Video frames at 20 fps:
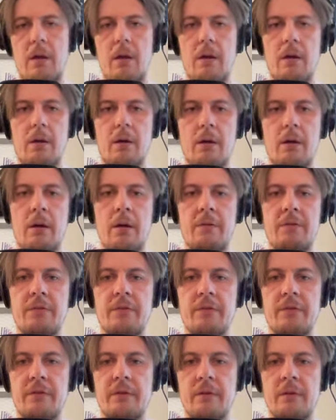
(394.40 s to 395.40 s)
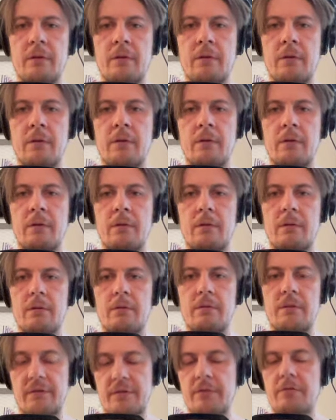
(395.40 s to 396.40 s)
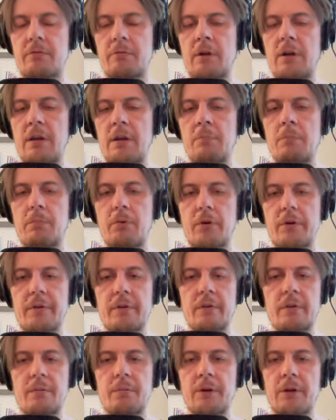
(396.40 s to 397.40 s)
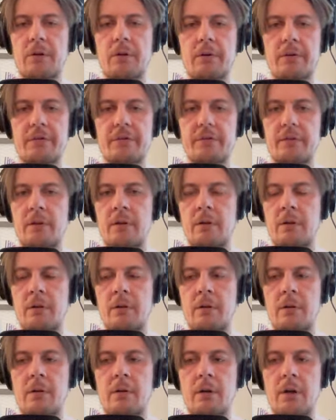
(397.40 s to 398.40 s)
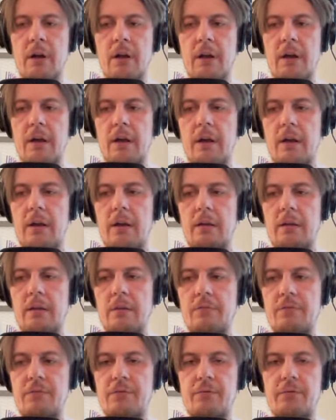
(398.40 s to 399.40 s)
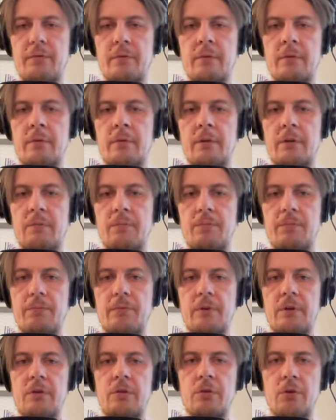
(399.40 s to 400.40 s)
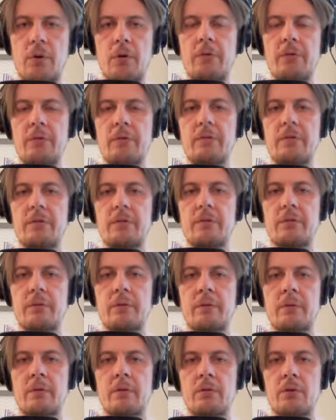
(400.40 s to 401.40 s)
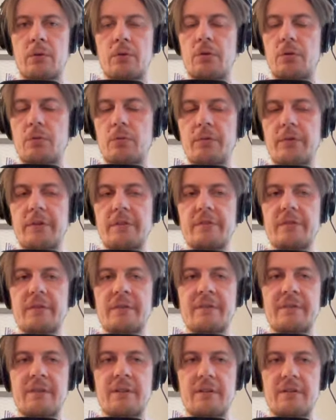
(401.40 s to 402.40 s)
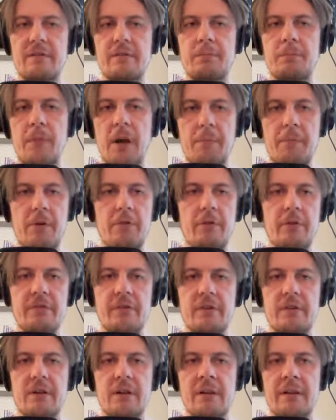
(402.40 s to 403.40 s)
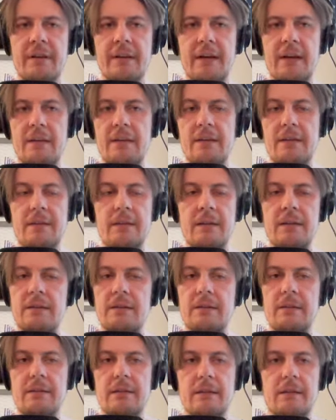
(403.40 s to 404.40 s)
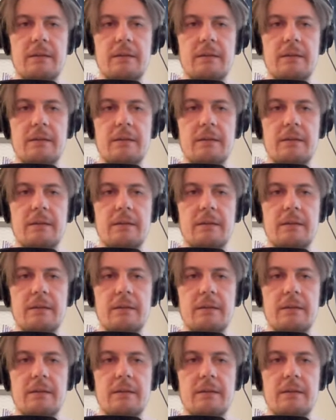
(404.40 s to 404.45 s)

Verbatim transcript: and uh, this is really important because uh, if uh, if we don't don't do this, this memory that allocated it